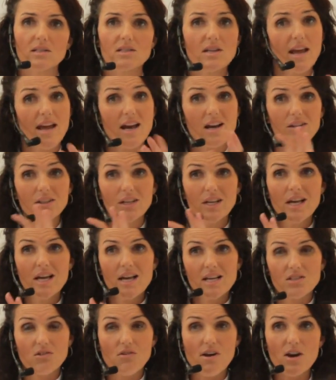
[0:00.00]
So now
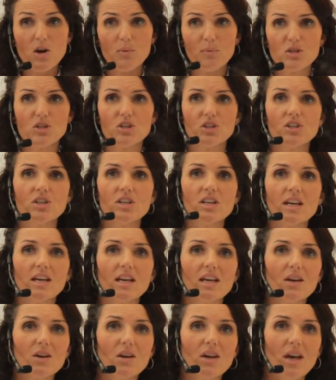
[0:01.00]
is a great
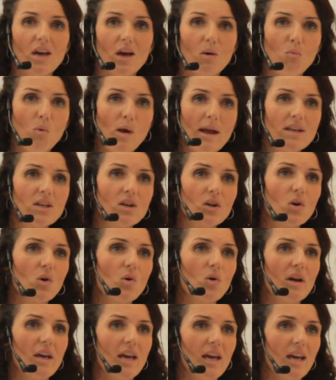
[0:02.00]
opportunity when you're
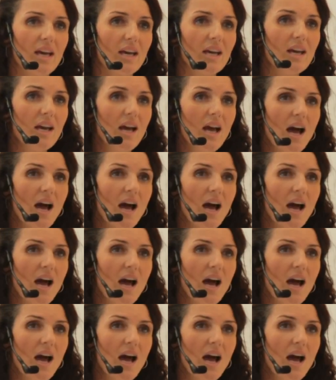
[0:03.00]
cooking.